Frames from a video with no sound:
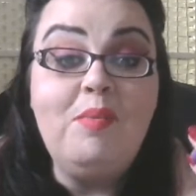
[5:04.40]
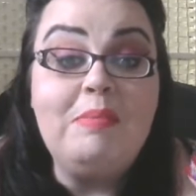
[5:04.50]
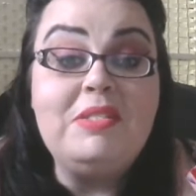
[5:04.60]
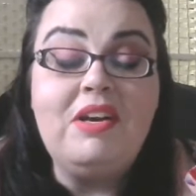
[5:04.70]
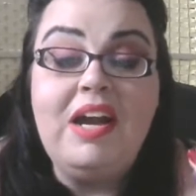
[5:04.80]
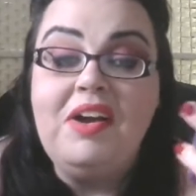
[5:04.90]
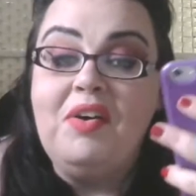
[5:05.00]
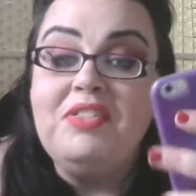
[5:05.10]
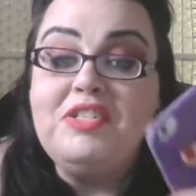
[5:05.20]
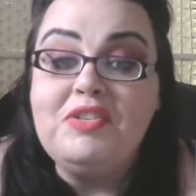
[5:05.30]
website
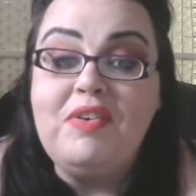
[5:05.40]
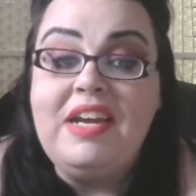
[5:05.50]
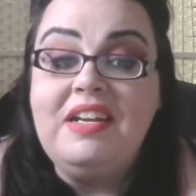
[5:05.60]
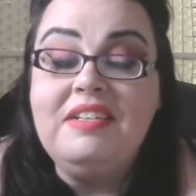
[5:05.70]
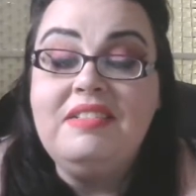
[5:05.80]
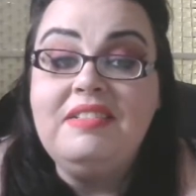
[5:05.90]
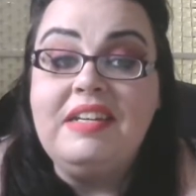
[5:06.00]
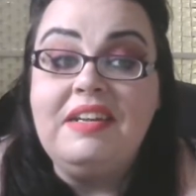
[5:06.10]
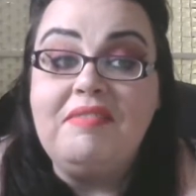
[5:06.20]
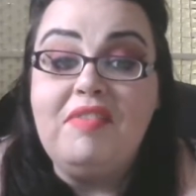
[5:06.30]
on the screen
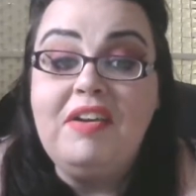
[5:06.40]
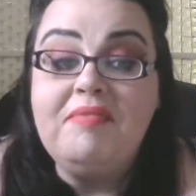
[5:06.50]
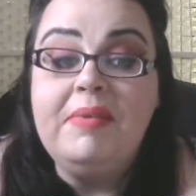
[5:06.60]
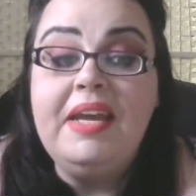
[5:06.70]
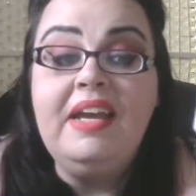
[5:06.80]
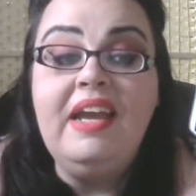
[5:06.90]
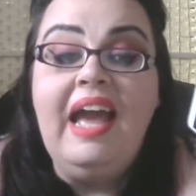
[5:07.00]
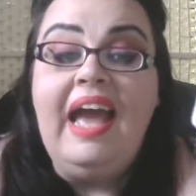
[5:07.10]
in front of me,